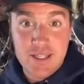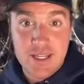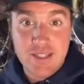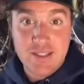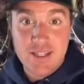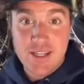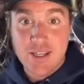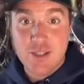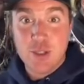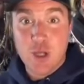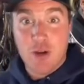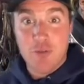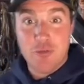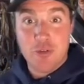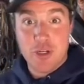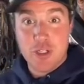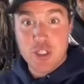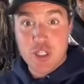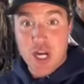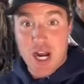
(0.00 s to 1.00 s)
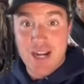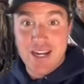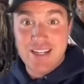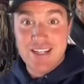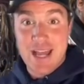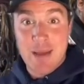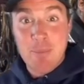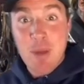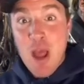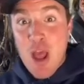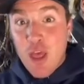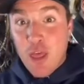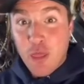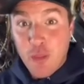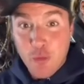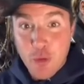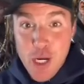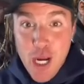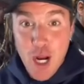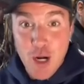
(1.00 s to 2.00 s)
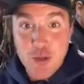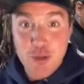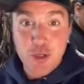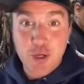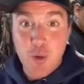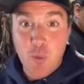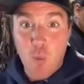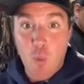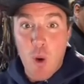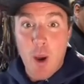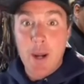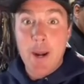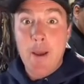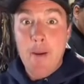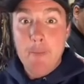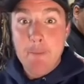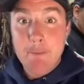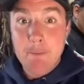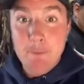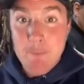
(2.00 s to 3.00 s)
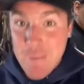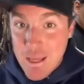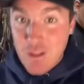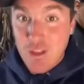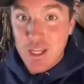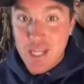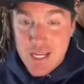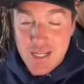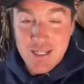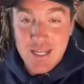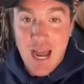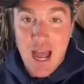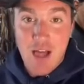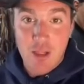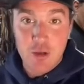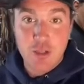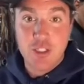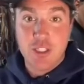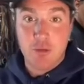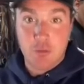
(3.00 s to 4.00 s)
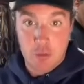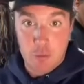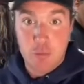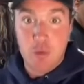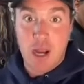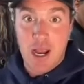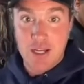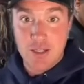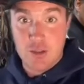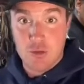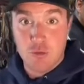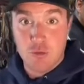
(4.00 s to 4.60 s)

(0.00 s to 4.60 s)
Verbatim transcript: Disney is offering Johnny Depp $301 million to reprise the